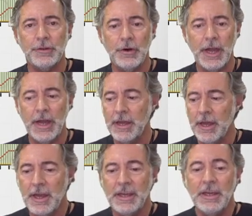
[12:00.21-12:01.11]
okay?
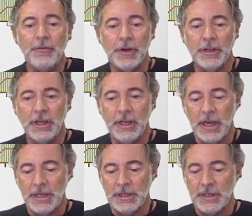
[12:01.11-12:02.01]
Even
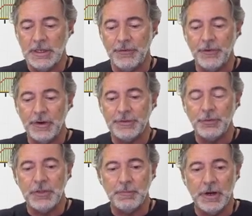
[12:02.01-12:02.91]
in the first
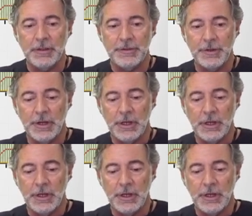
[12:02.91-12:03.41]
treatments,